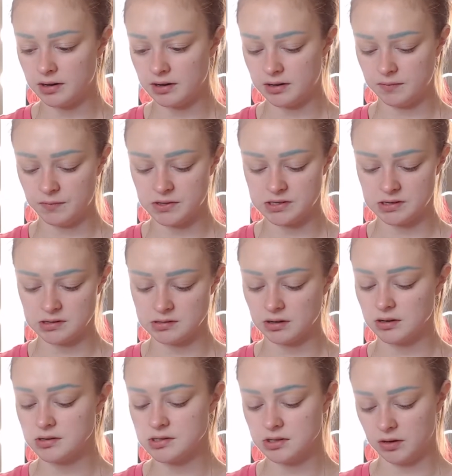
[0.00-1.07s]
This is
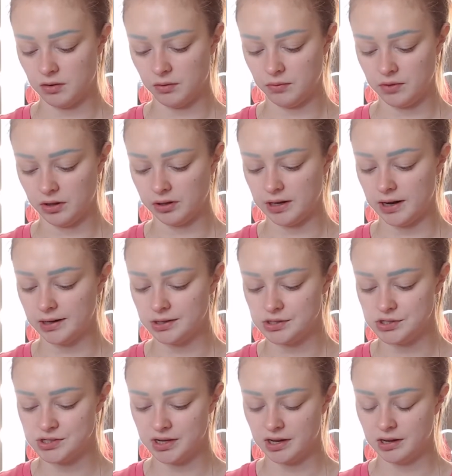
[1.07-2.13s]
also the lightest
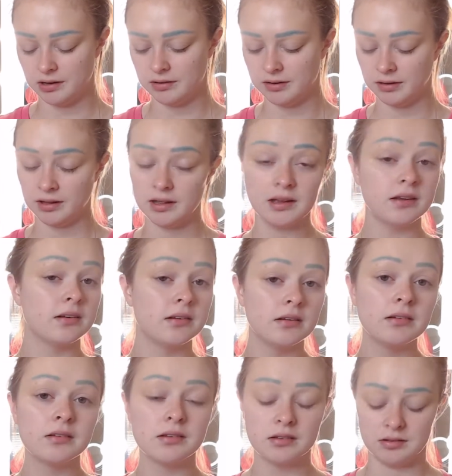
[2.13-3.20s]
shade to get,
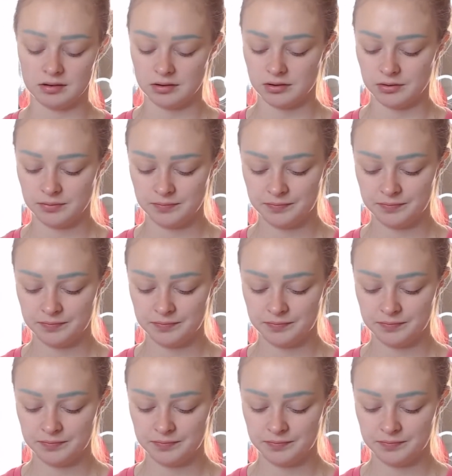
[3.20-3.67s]
so